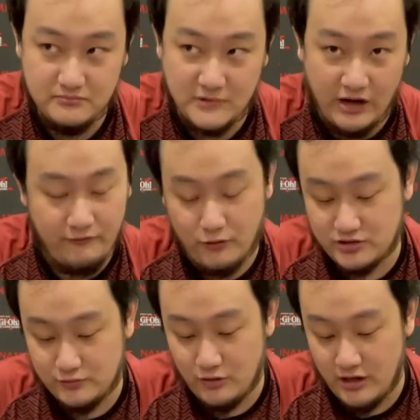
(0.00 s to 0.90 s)

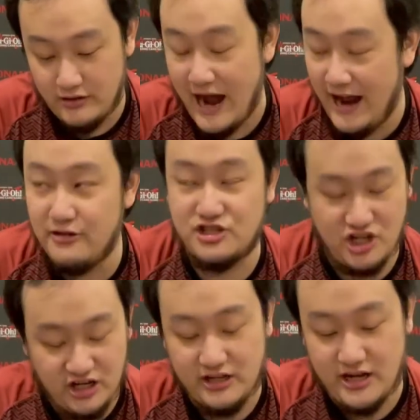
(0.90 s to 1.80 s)
unfortunately, I ended up
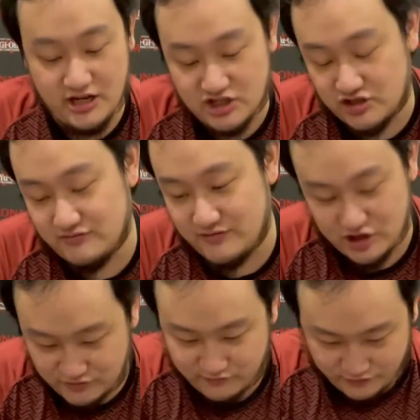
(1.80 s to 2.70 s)
cutting it just
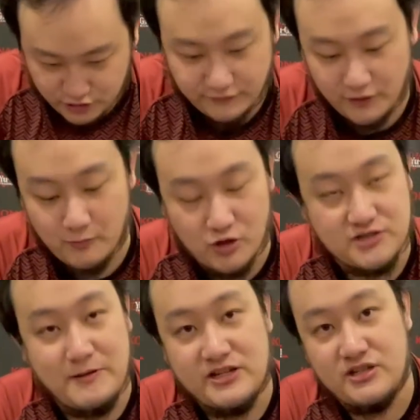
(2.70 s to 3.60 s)
to fill more
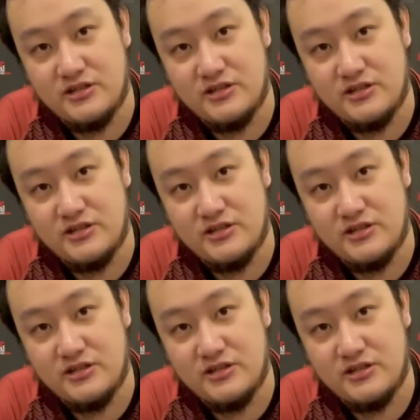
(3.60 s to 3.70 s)
spaces.